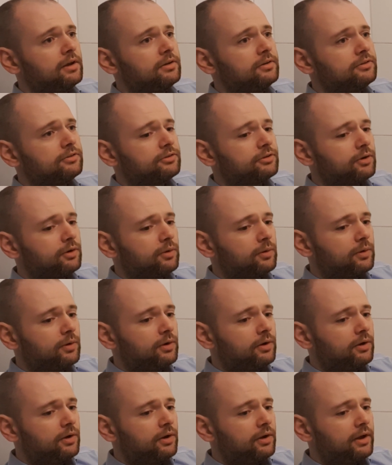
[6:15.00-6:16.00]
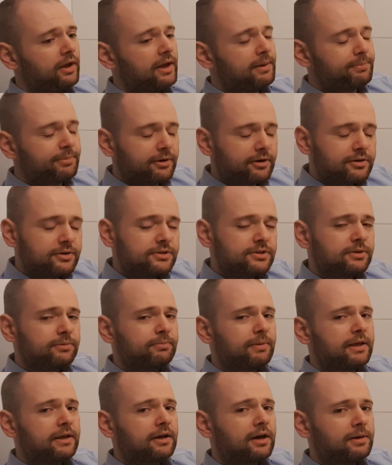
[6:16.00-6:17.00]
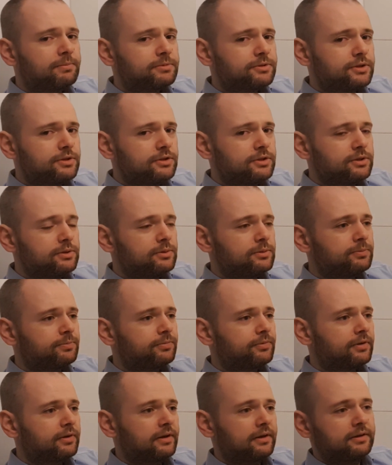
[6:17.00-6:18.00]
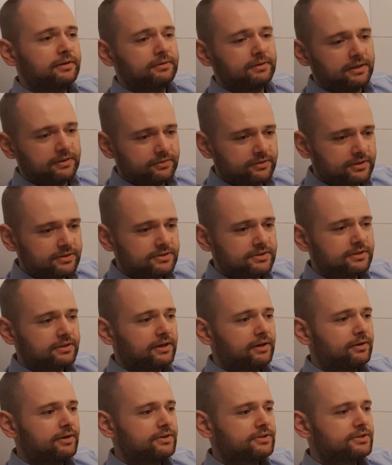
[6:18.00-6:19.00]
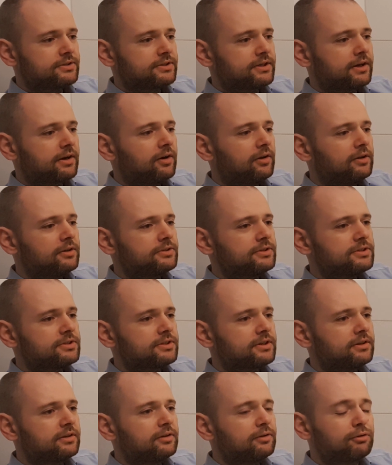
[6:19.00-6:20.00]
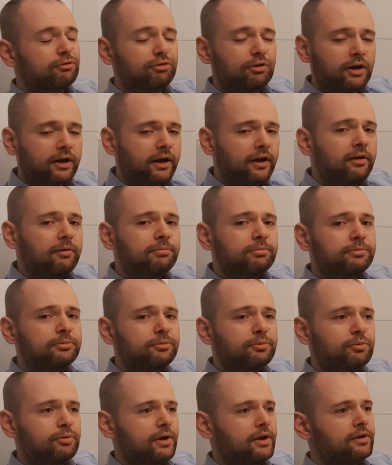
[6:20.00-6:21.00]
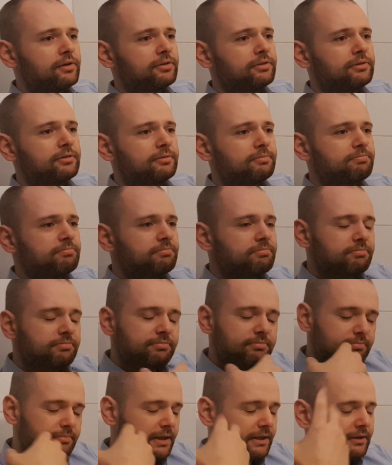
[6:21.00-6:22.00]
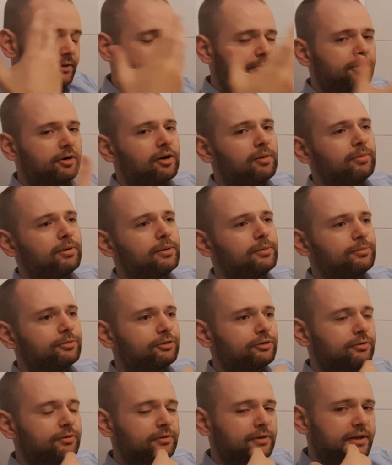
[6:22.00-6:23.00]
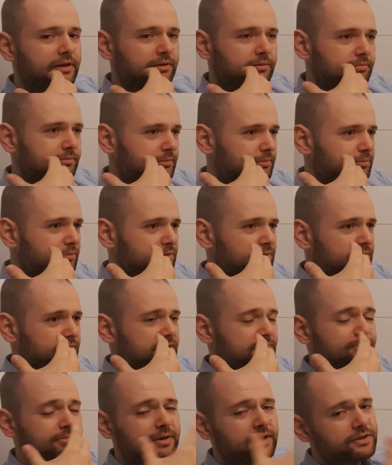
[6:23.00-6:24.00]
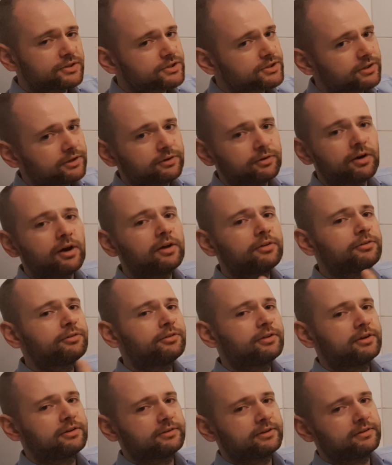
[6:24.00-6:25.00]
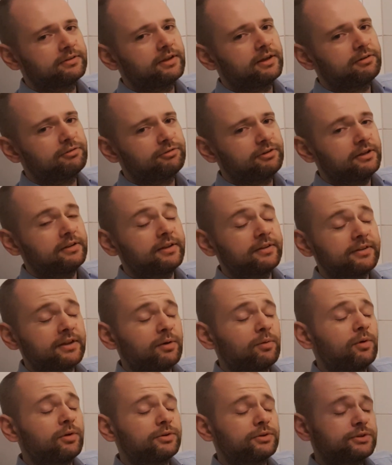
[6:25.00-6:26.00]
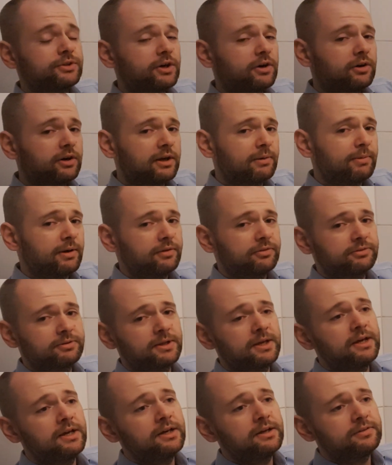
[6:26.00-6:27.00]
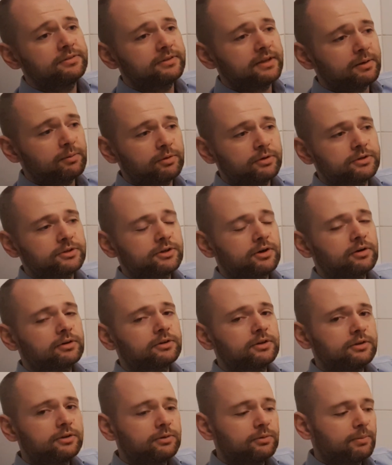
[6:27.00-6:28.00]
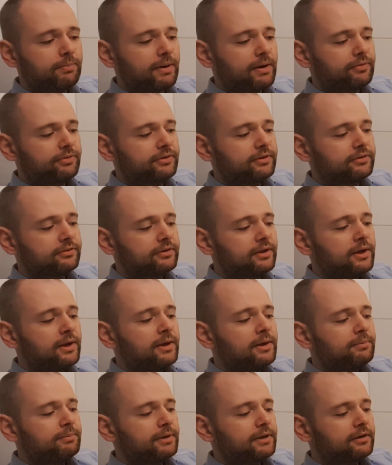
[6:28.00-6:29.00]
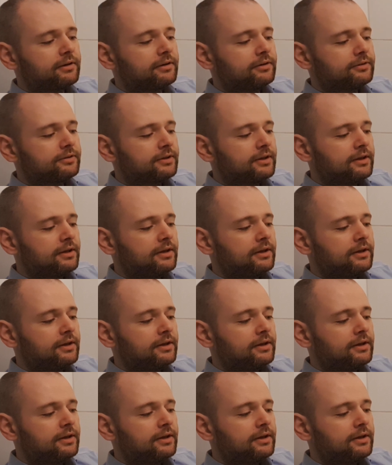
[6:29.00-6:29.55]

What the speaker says: So a person may come to you, in this scenario as a psychologist, and look for help with mental problems or depression or other things that they feel that they want to talk about. They want to talk to you about this because